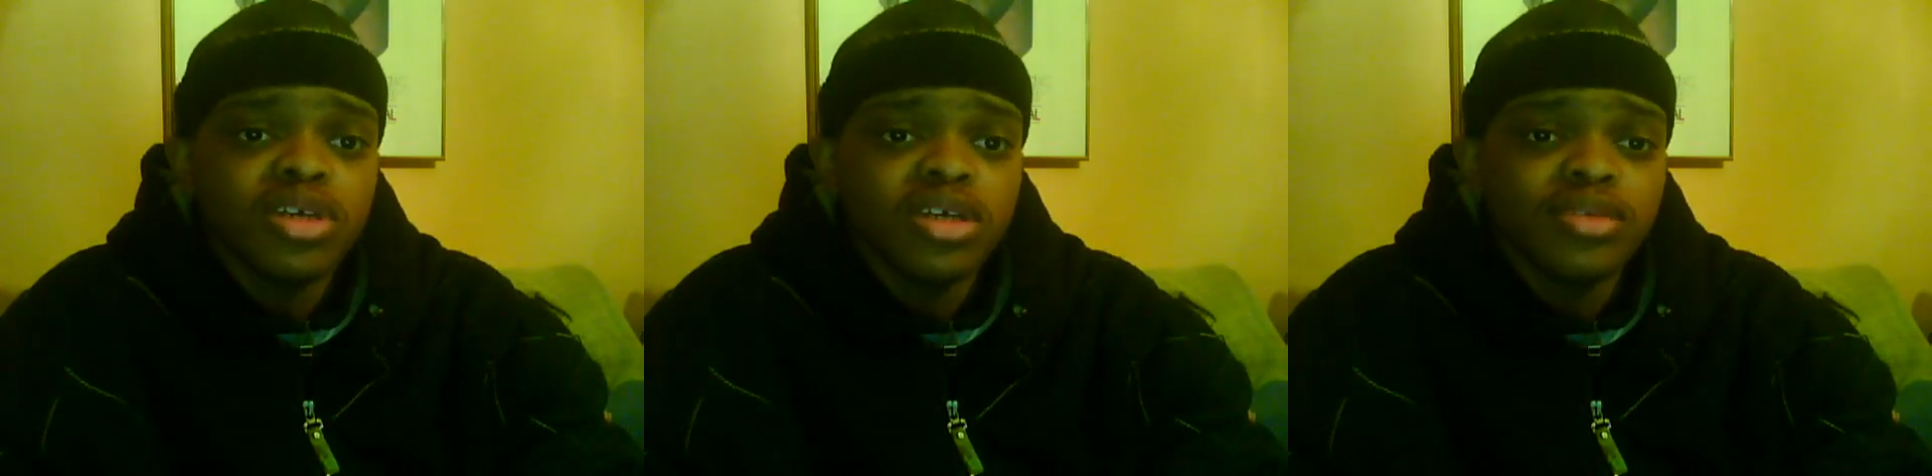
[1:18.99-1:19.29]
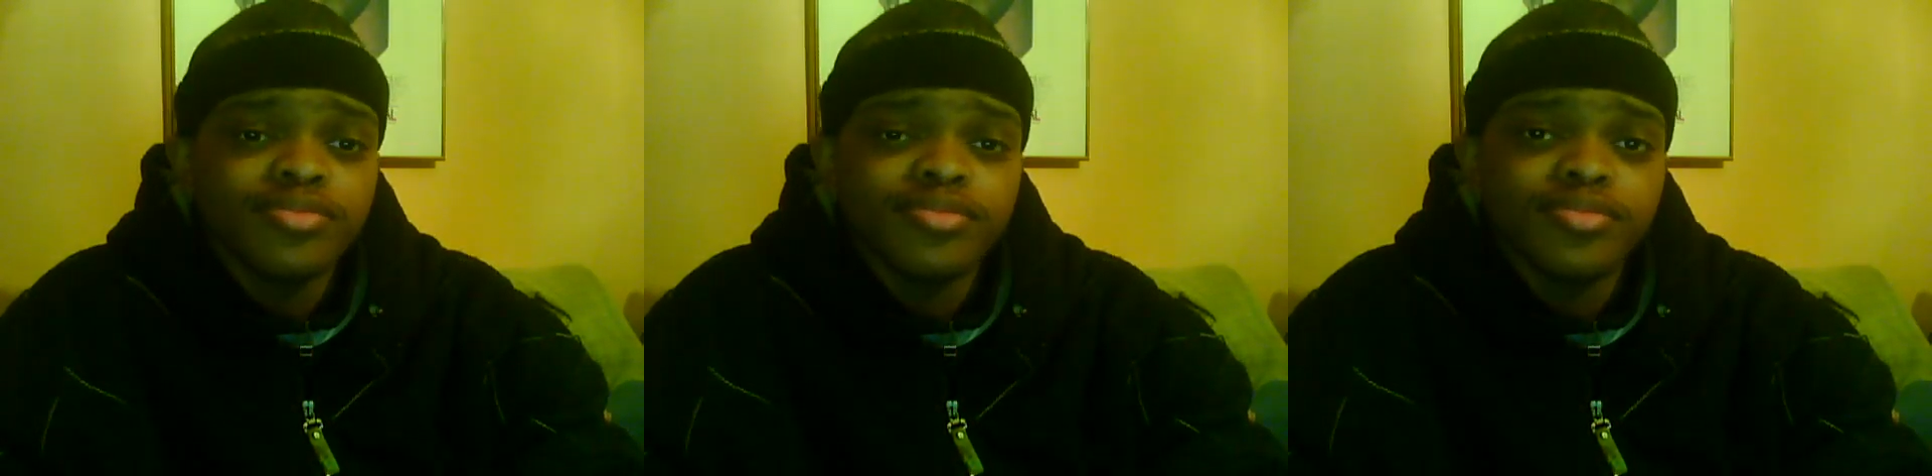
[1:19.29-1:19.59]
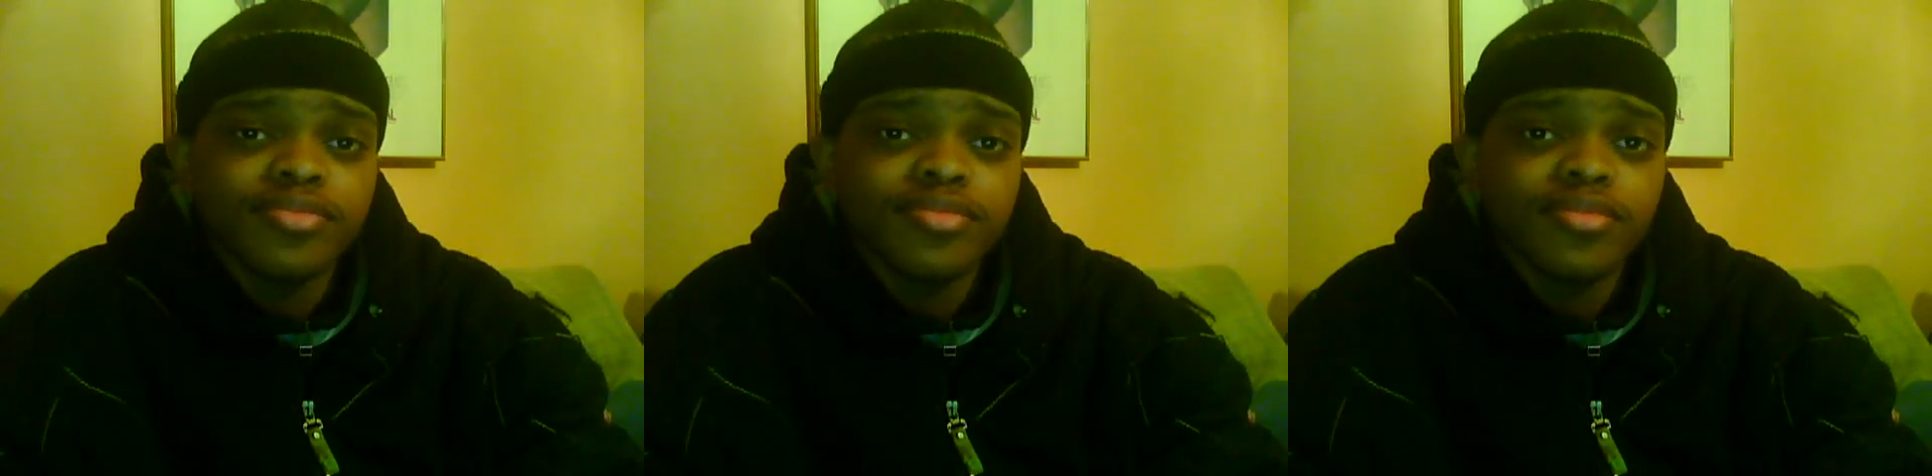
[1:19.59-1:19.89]

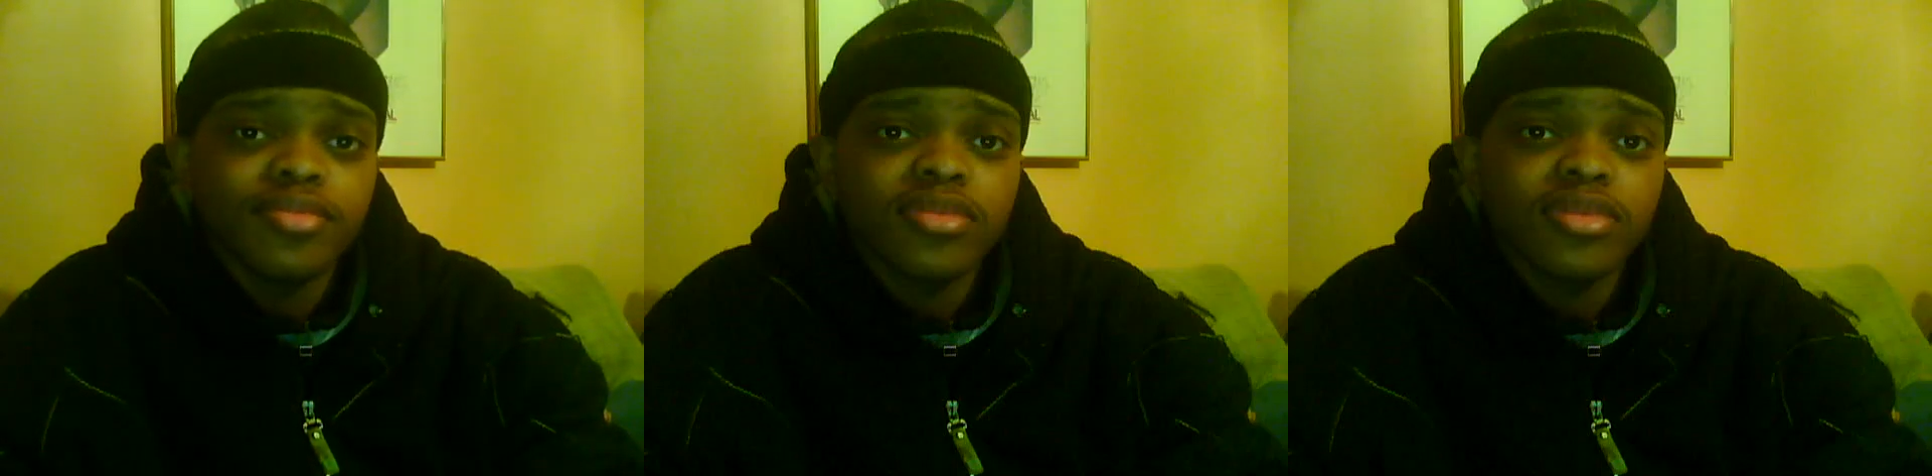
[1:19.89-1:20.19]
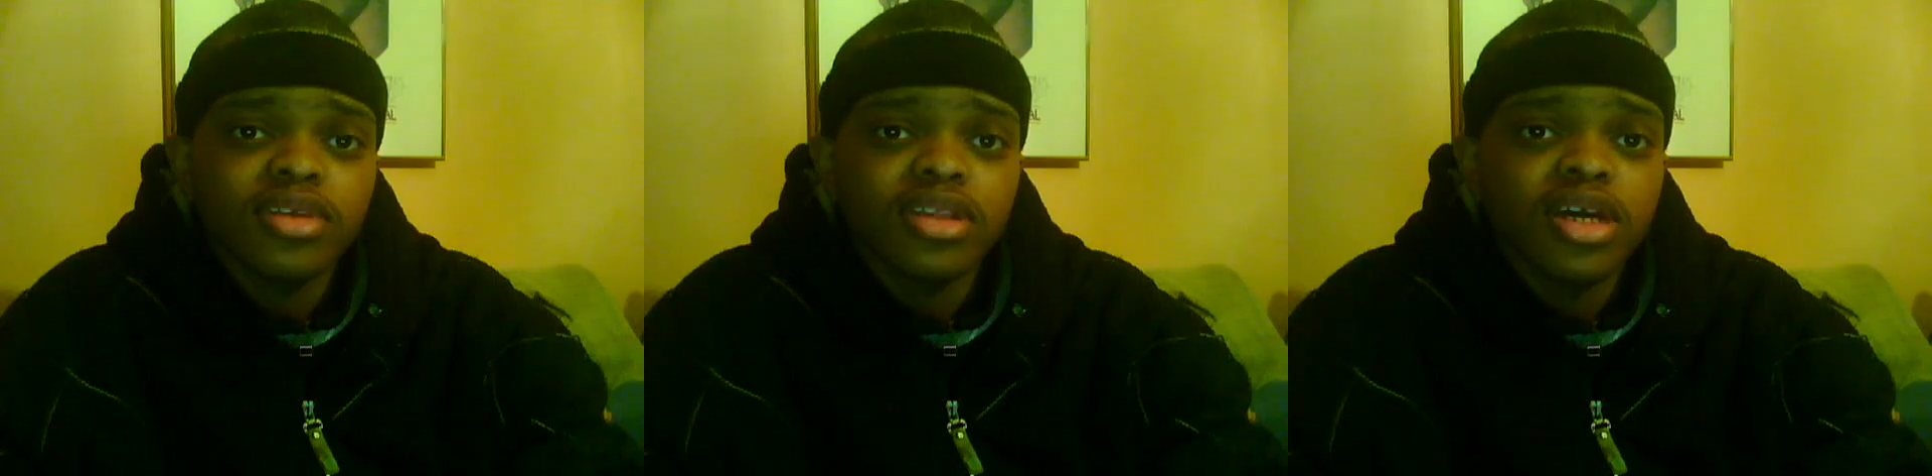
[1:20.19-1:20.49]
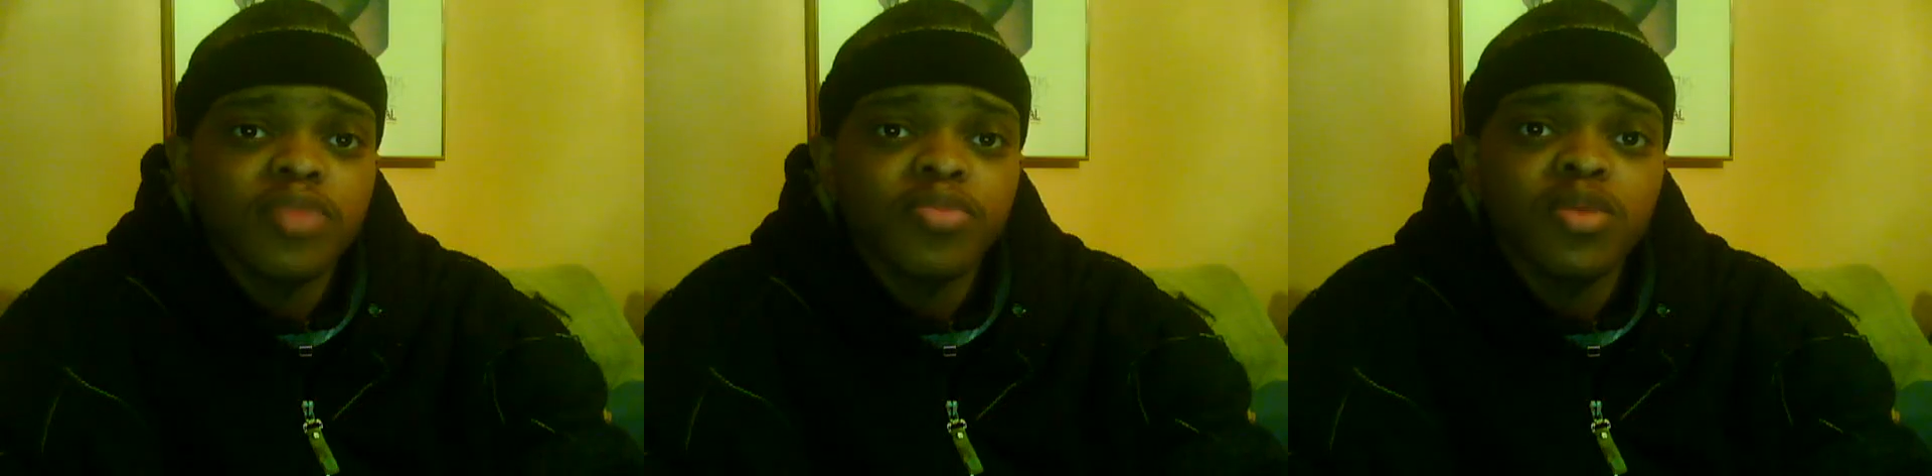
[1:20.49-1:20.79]
And a
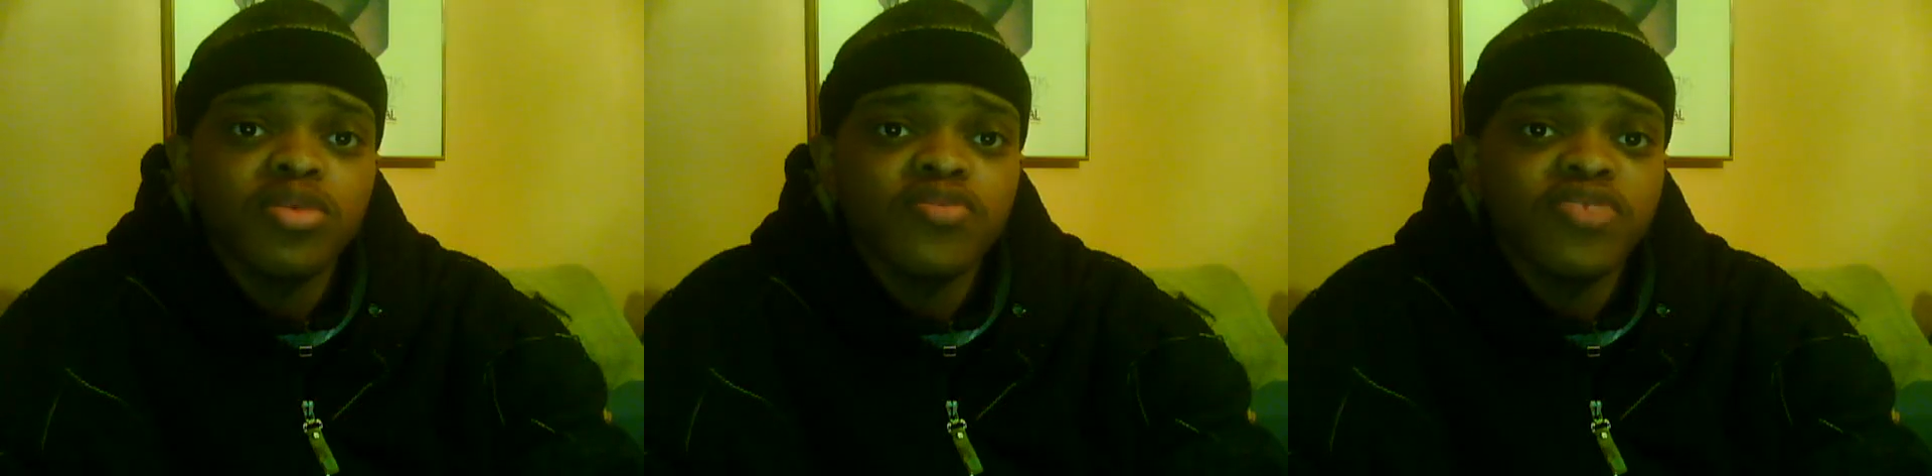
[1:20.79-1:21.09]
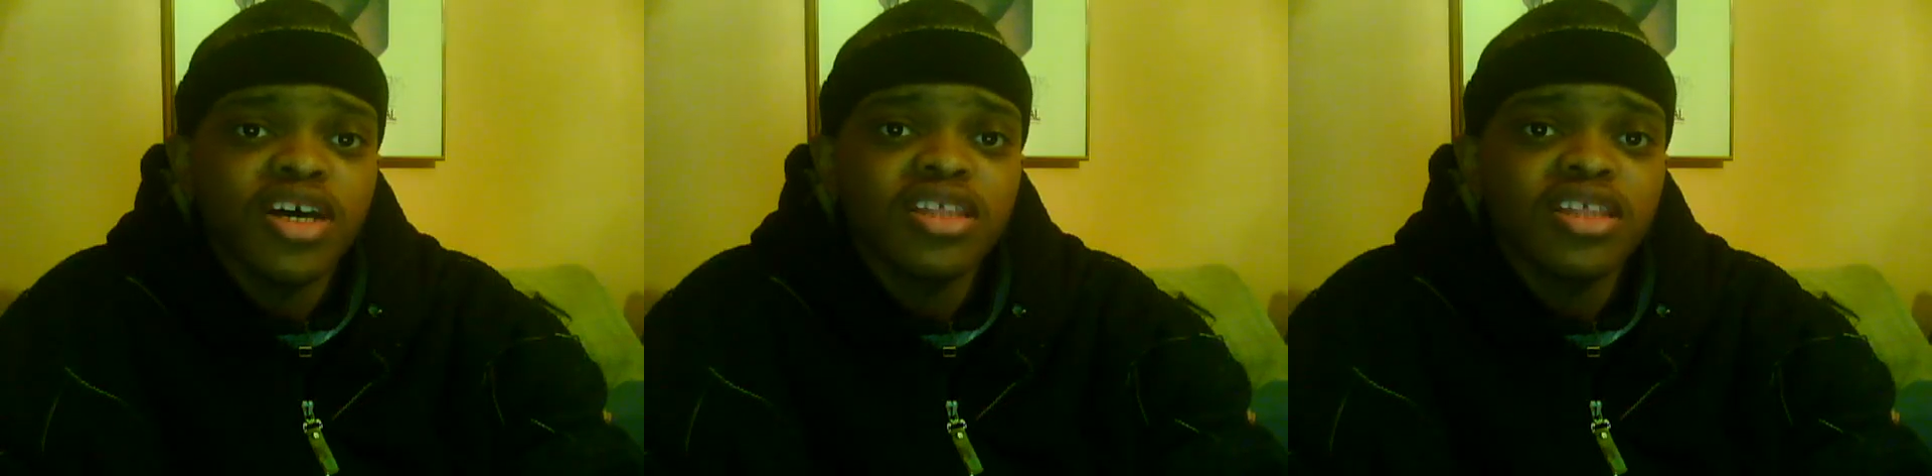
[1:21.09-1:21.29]
lot of people died.